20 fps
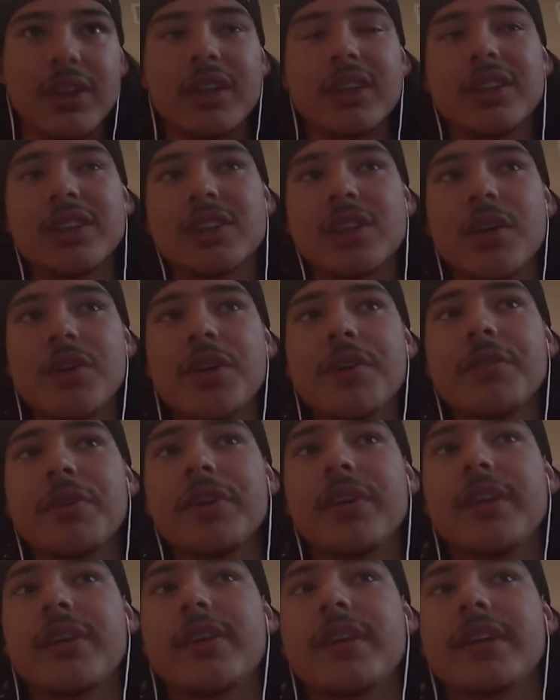Sony
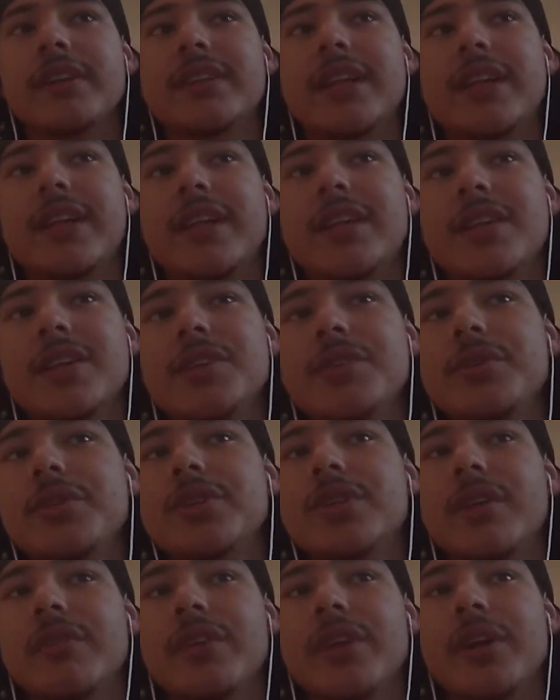really thinks that they can do
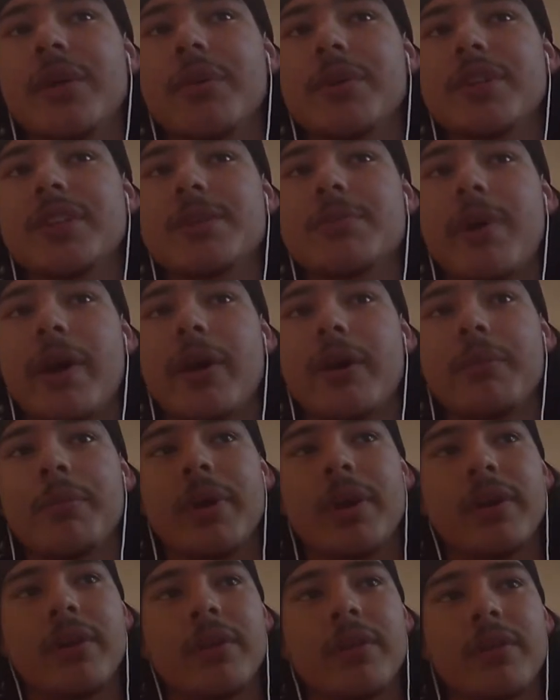something with
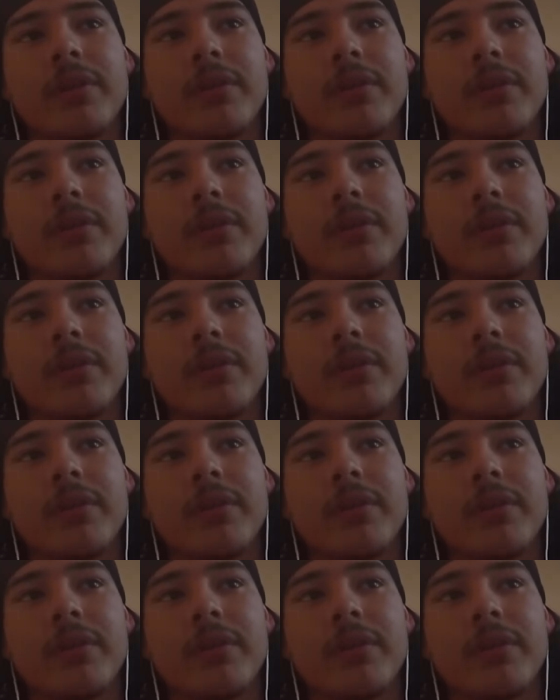Spider-Man.